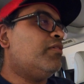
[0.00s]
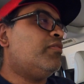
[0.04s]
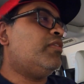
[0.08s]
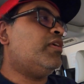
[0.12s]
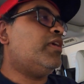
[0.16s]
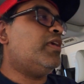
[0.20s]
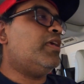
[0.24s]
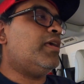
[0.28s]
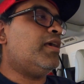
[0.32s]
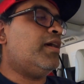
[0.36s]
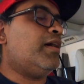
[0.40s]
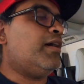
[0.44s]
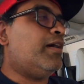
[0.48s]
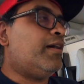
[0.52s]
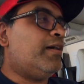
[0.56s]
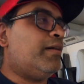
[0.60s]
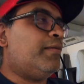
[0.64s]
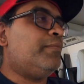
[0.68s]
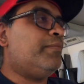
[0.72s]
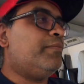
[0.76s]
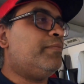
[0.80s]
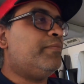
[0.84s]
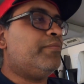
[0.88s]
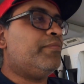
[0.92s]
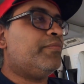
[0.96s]
the
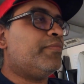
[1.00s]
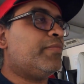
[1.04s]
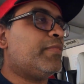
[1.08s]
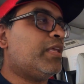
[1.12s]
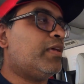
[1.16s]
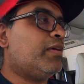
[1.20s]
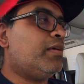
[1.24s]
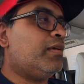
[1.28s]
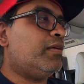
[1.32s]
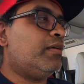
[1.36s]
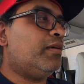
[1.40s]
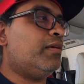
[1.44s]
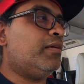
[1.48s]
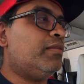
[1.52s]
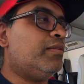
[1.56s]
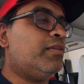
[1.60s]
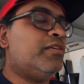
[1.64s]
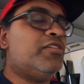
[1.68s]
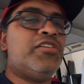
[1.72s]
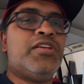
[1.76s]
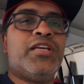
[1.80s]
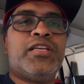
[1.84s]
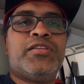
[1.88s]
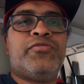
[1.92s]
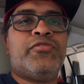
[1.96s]

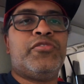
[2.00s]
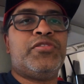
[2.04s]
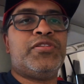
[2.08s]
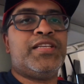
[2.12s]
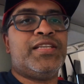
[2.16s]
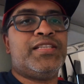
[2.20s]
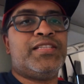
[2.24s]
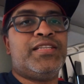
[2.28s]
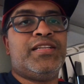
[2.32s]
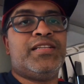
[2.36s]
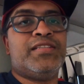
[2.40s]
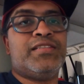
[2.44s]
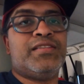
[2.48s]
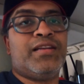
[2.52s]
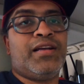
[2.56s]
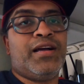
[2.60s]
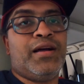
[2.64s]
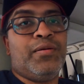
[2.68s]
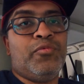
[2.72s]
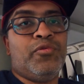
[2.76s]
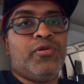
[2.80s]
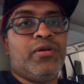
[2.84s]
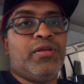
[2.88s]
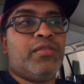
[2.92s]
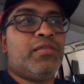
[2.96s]
GX460 doesn't
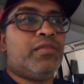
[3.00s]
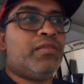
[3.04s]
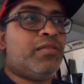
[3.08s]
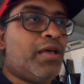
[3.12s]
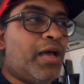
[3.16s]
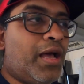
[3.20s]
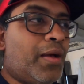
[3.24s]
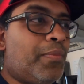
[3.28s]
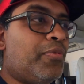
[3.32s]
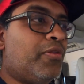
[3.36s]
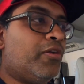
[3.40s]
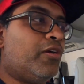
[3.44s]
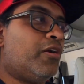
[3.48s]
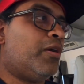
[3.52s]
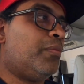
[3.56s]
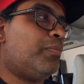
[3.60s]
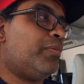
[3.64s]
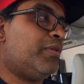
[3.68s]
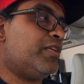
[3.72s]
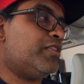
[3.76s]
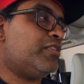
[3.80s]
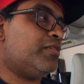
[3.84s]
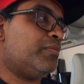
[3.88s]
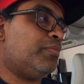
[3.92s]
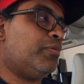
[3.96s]
come with Apple
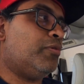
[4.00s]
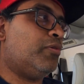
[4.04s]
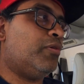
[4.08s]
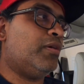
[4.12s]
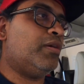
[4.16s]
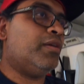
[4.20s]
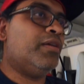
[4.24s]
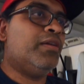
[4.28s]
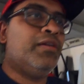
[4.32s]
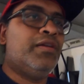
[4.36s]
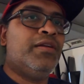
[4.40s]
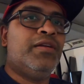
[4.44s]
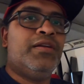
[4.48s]
CarPlay support,